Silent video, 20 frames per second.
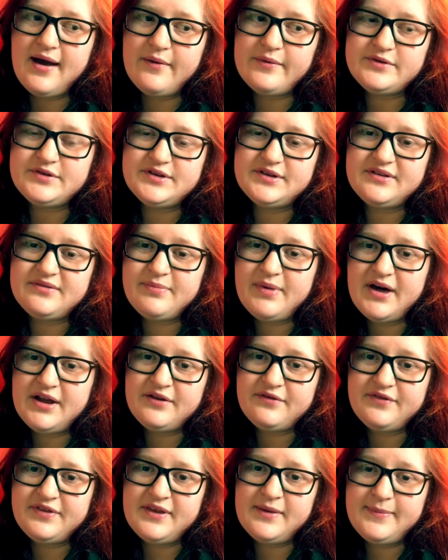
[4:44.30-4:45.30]
which is part
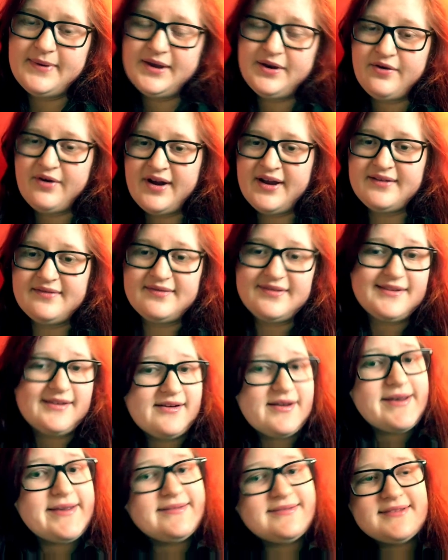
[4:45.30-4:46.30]
of the Peter Grant
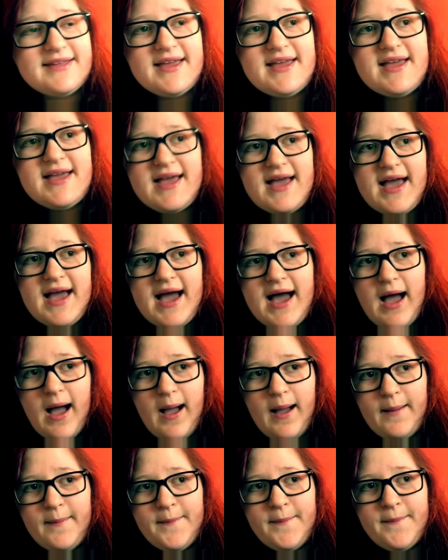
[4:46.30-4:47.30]
series.
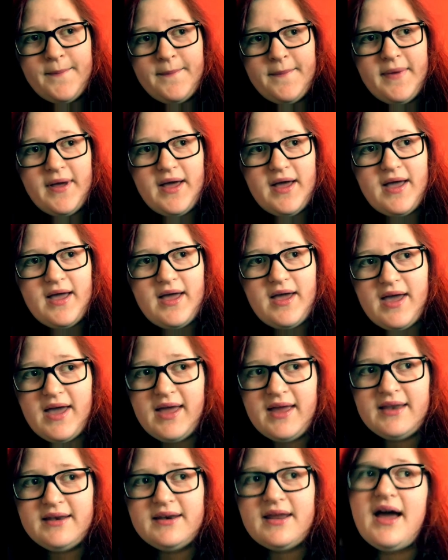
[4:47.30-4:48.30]
And
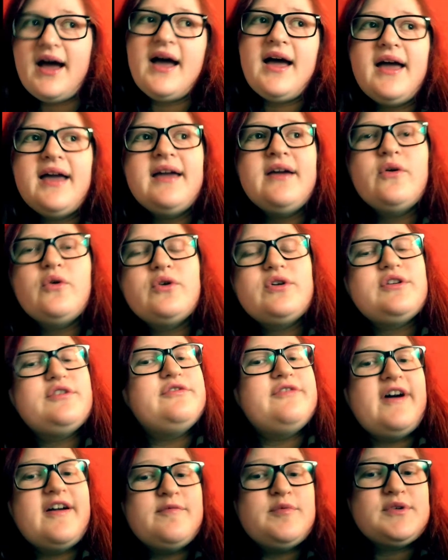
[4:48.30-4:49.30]
I ordered
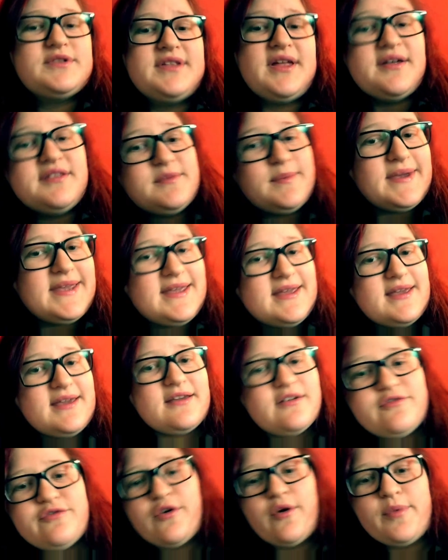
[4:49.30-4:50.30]
5 books last
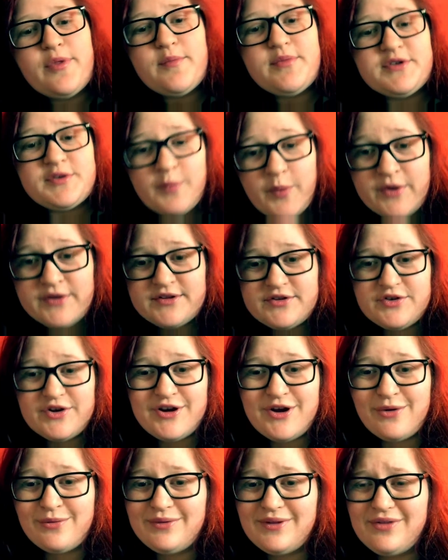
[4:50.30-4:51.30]
week from the book
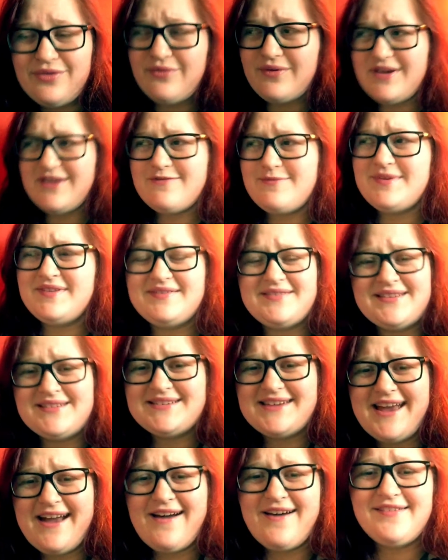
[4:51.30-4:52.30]
depository. Only 3 have been
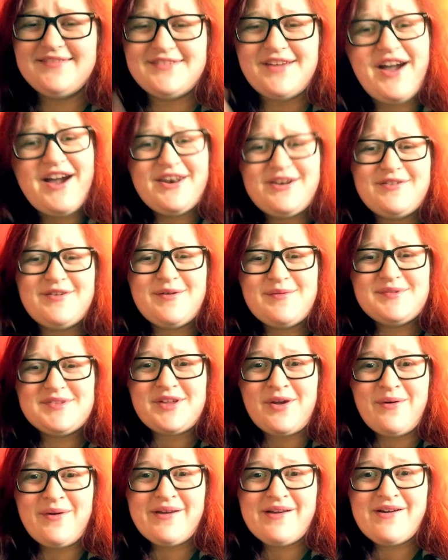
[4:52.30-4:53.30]
sent out, so I don't know what's
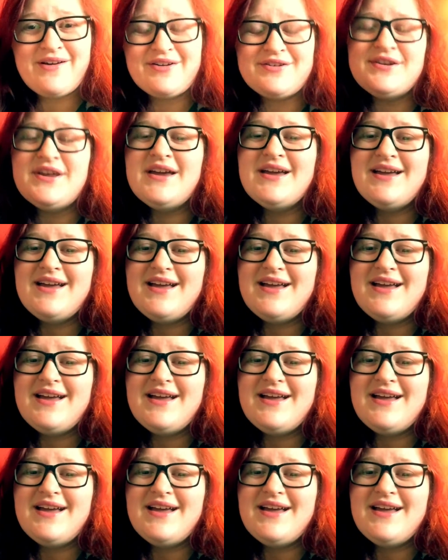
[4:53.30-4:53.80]
going on.